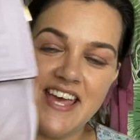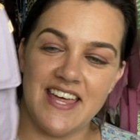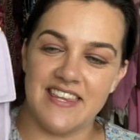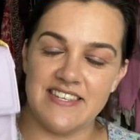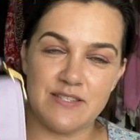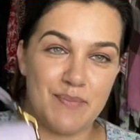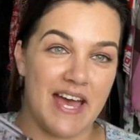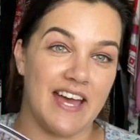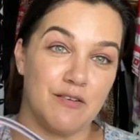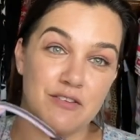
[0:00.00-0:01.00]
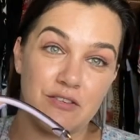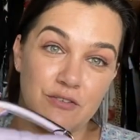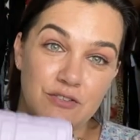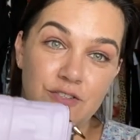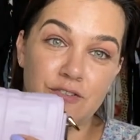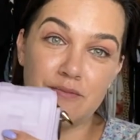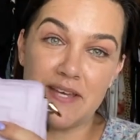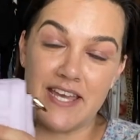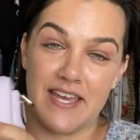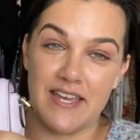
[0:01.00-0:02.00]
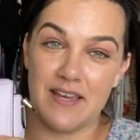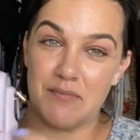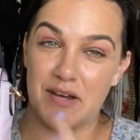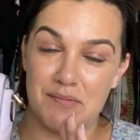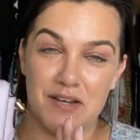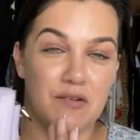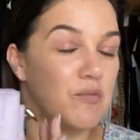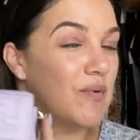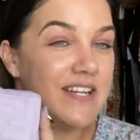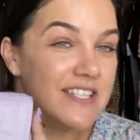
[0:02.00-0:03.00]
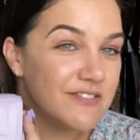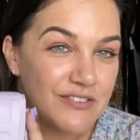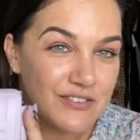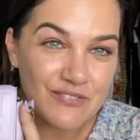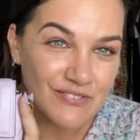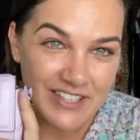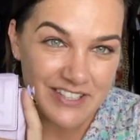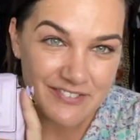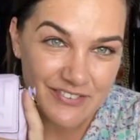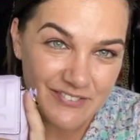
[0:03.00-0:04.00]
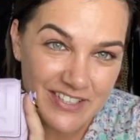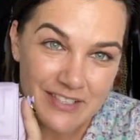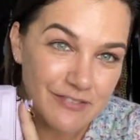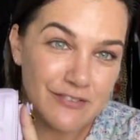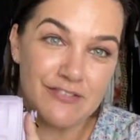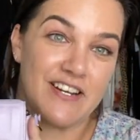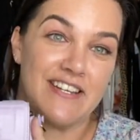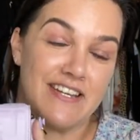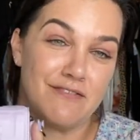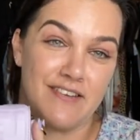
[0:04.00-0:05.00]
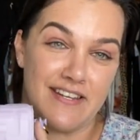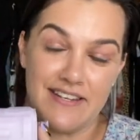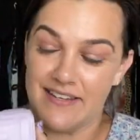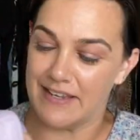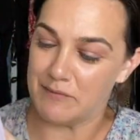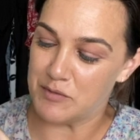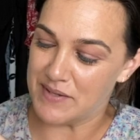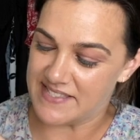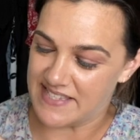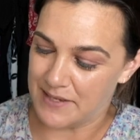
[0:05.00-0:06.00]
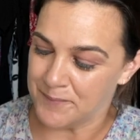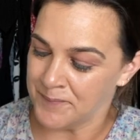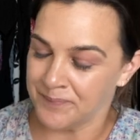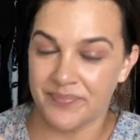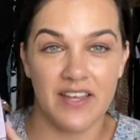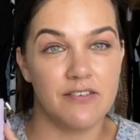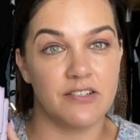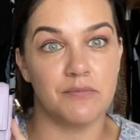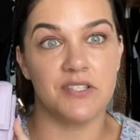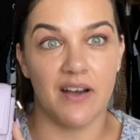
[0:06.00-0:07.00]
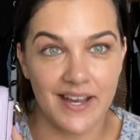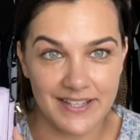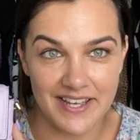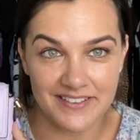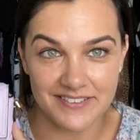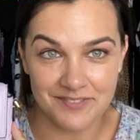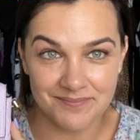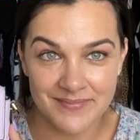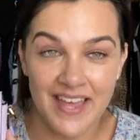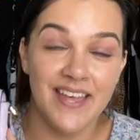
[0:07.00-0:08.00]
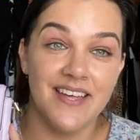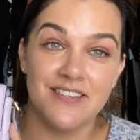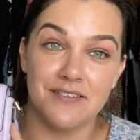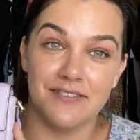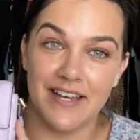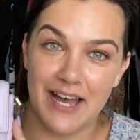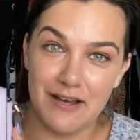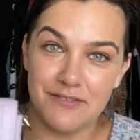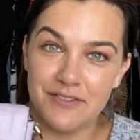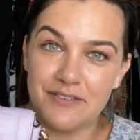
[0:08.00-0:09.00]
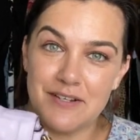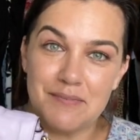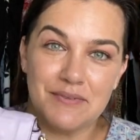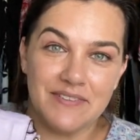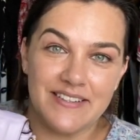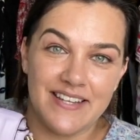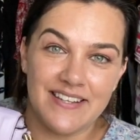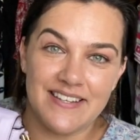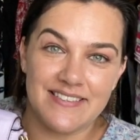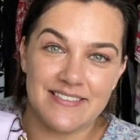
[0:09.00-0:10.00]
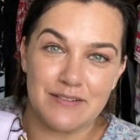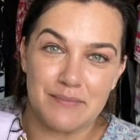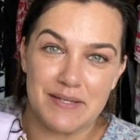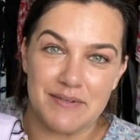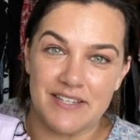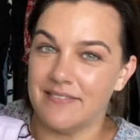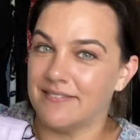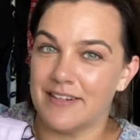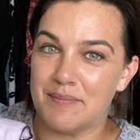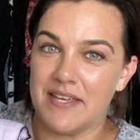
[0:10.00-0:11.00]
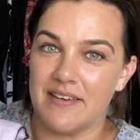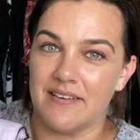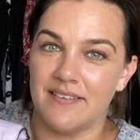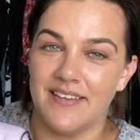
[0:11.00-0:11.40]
This bag was sourced for me by my wonderful, wonderful, wonderful friend at Fendi named Bessie from Thailand. So after I bought this little bebe up here,